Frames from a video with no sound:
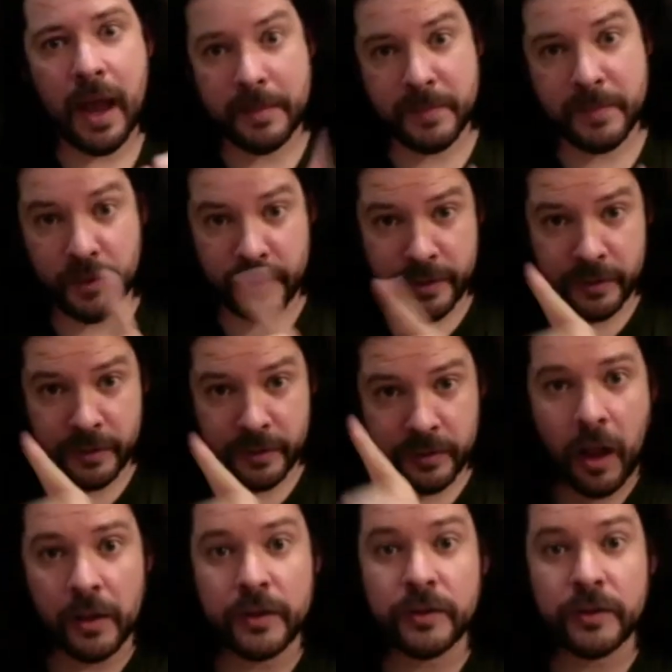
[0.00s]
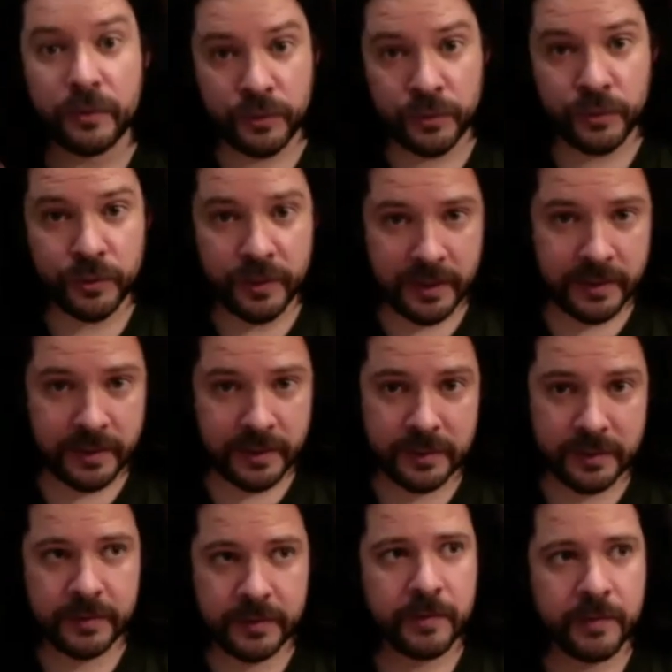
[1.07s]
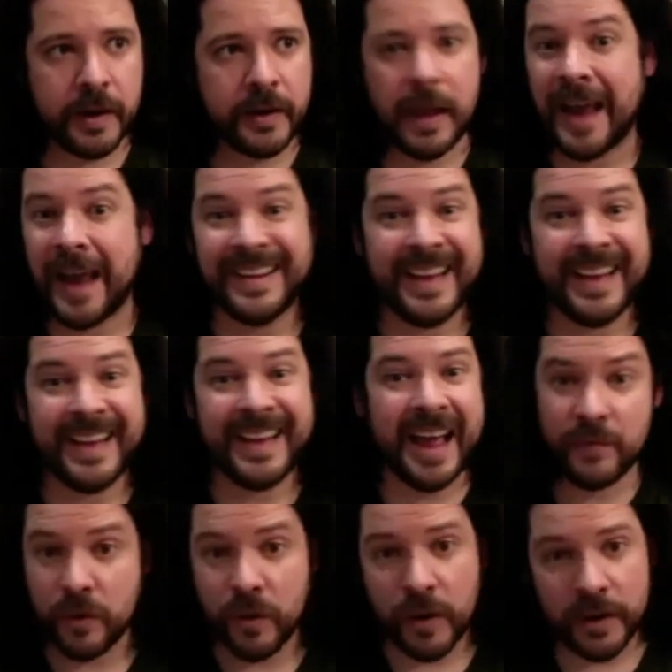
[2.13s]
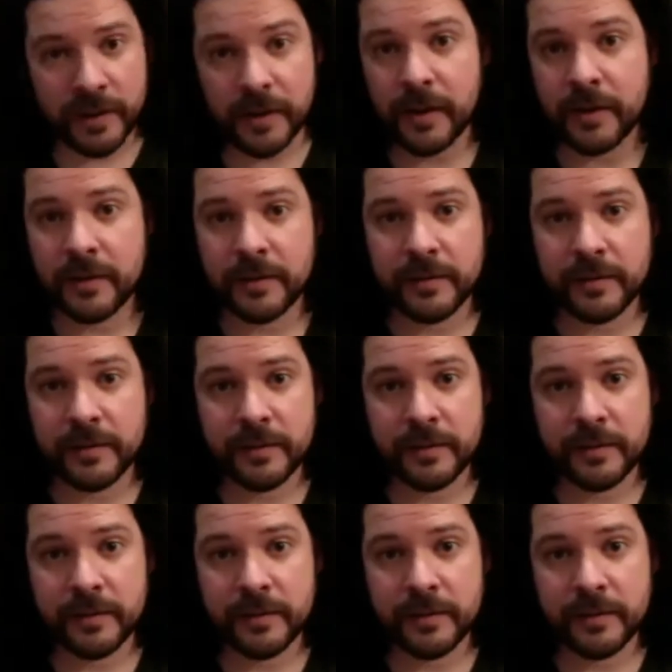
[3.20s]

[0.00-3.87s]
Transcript: I'm going to college to do this, right? I, I had no idea.